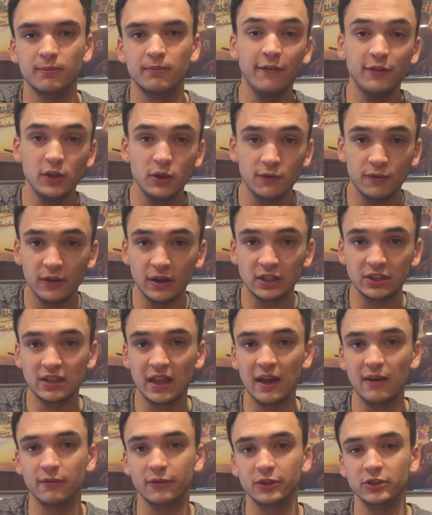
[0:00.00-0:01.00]
After you finish
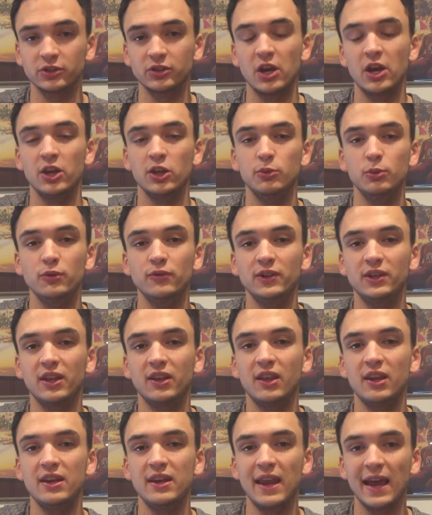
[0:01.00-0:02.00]
that verse, you move into
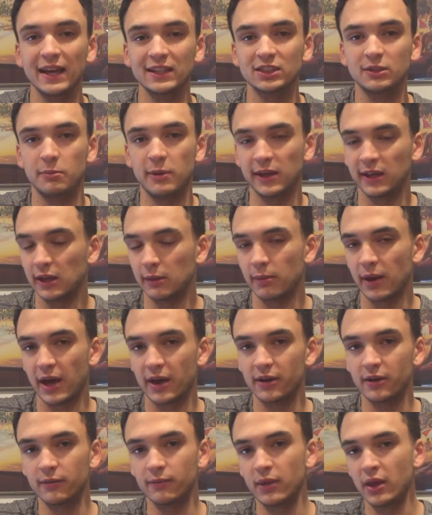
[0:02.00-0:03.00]
the next picking
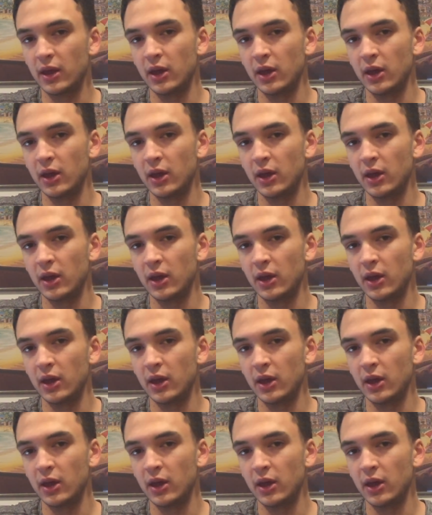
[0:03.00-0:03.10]
pattern,